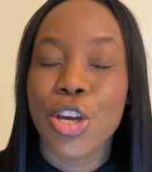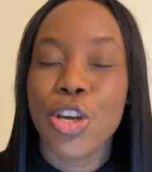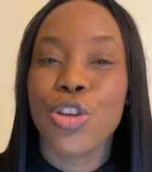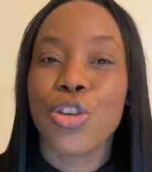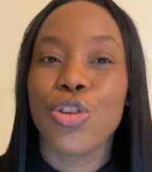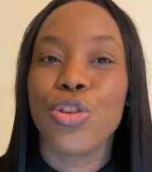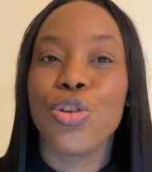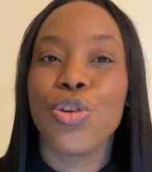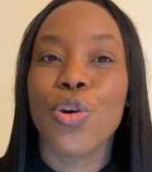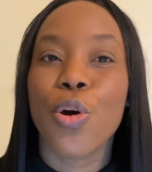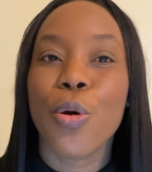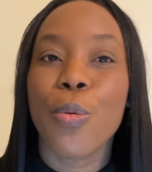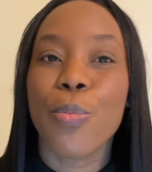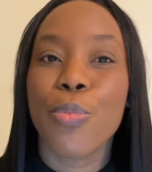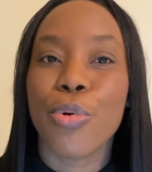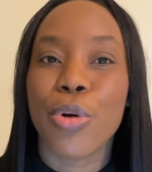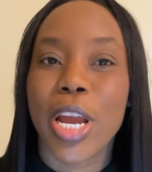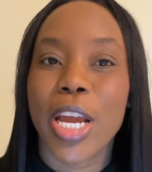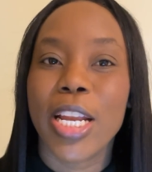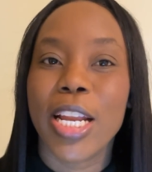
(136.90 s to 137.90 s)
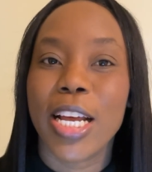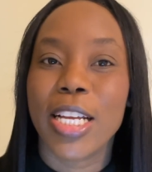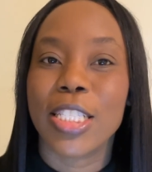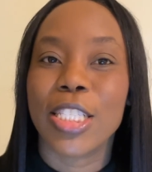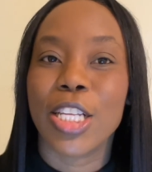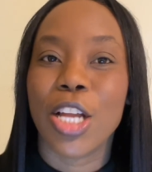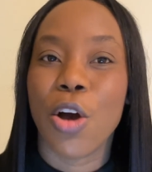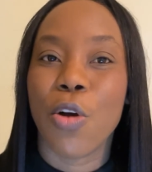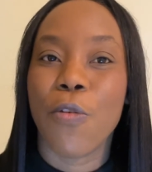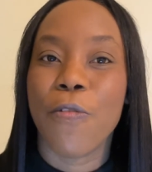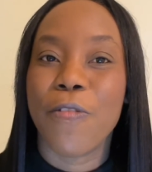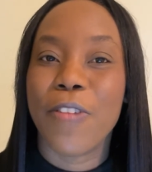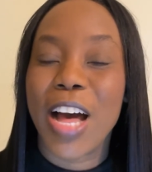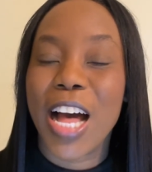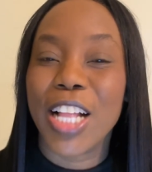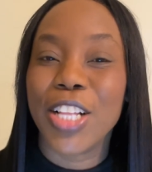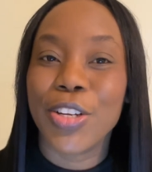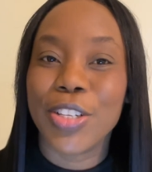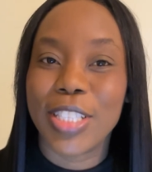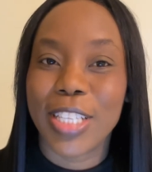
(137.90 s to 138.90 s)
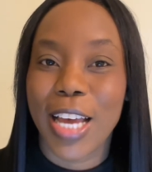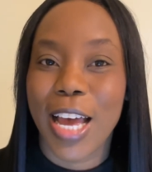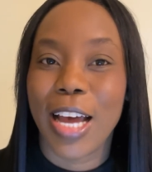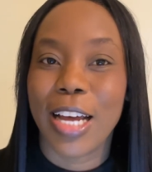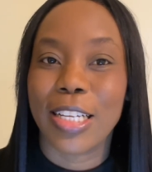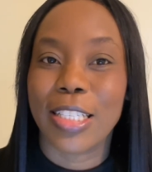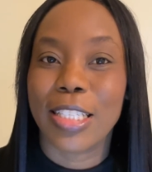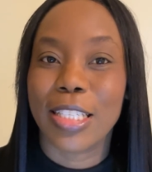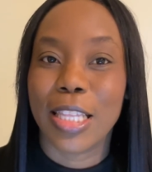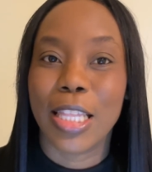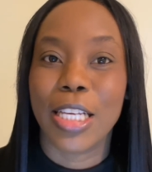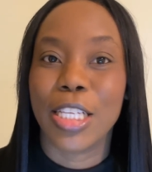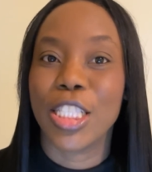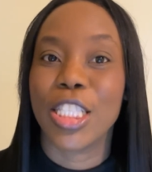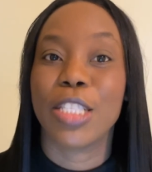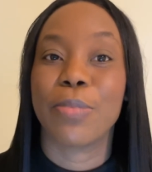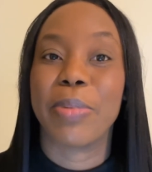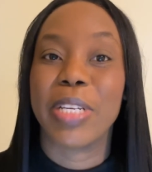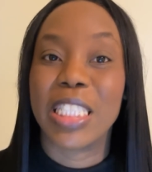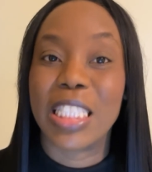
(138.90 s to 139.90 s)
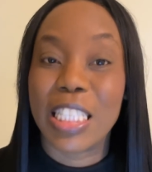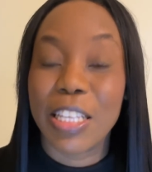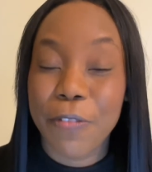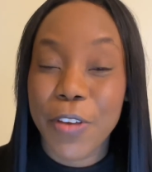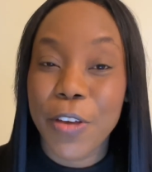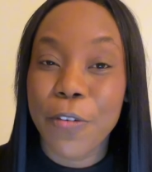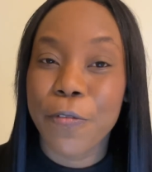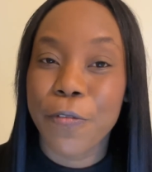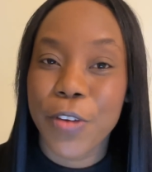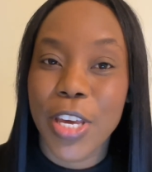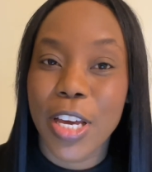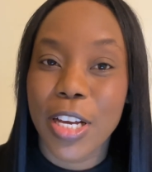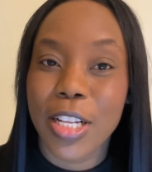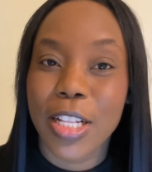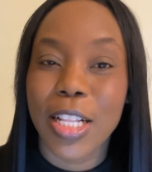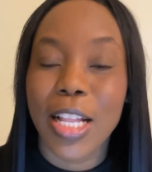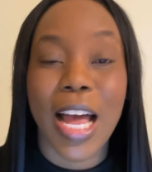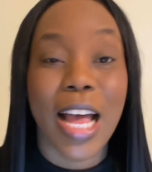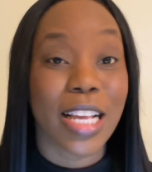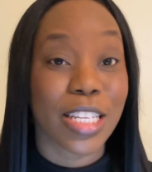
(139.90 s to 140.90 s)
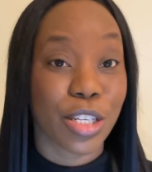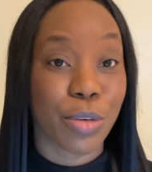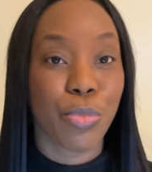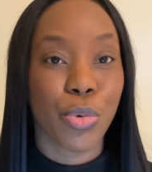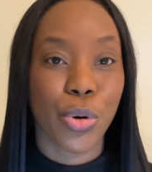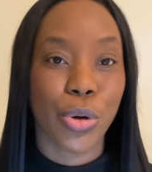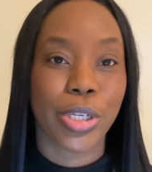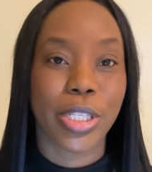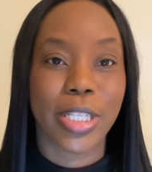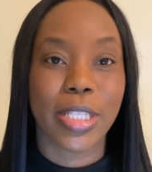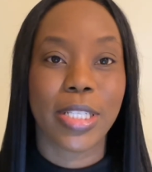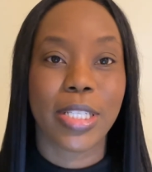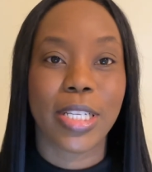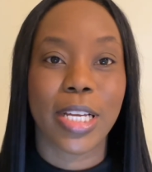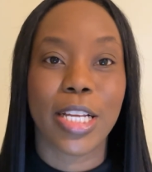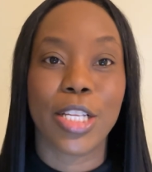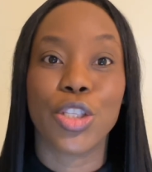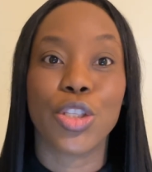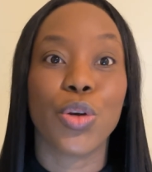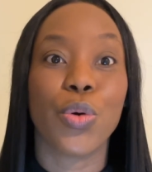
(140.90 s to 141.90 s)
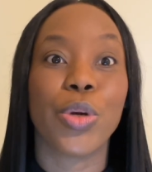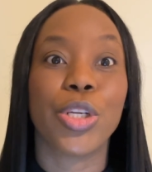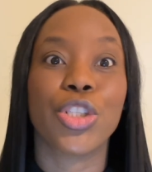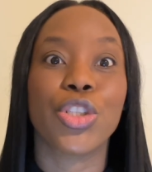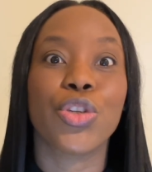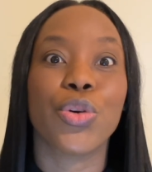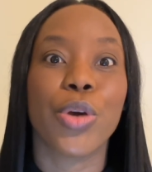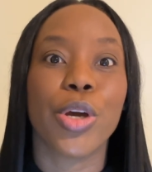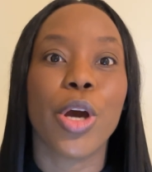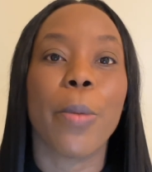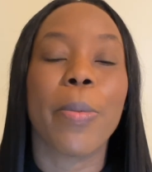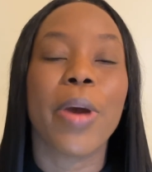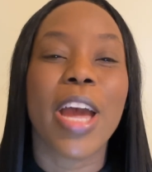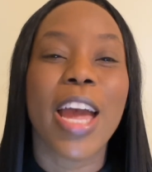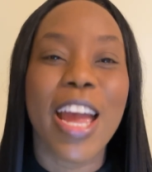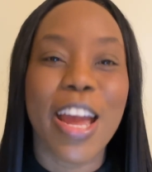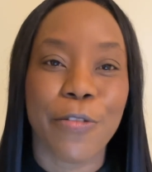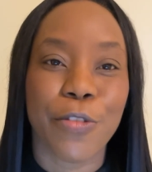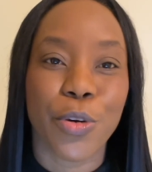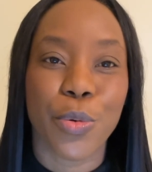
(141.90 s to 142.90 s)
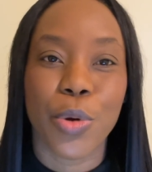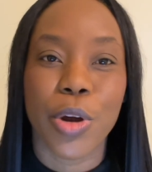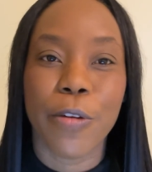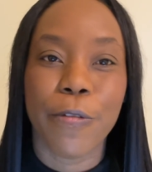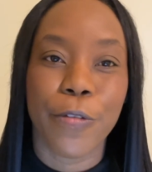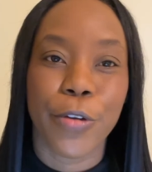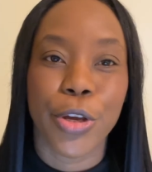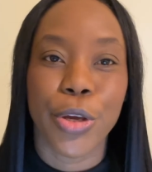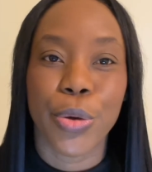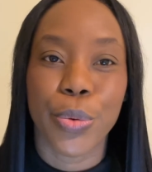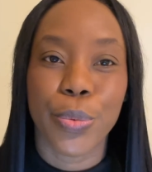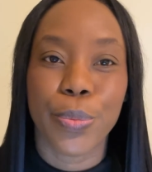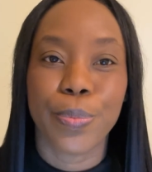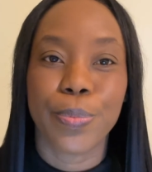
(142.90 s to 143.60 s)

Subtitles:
Your brain has now value tagged this specific vehicle as important, and so it's showing up everywhere for you.